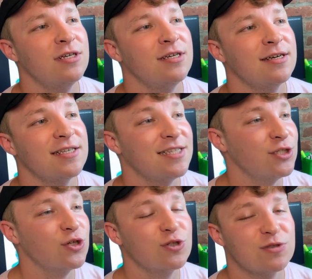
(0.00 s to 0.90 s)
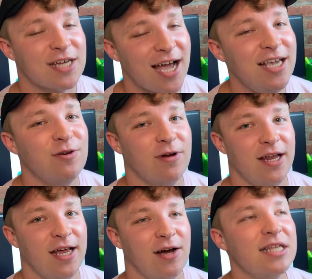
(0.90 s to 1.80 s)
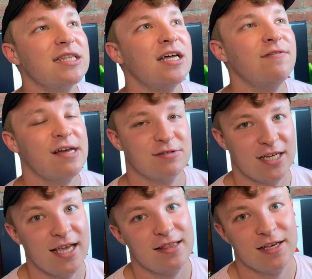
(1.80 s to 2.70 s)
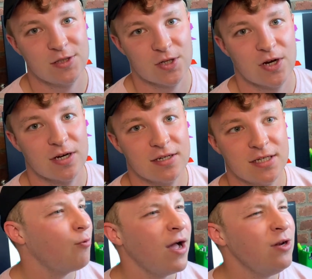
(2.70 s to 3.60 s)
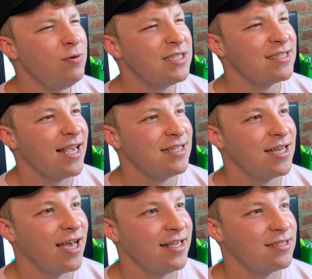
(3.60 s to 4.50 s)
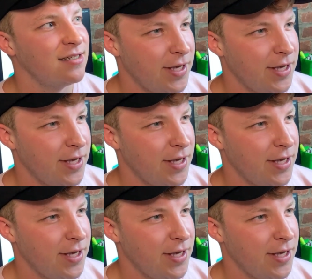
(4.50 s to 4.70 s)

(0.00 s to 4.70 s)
Because things are tight right now. I love how tight things are. Why do we say tight?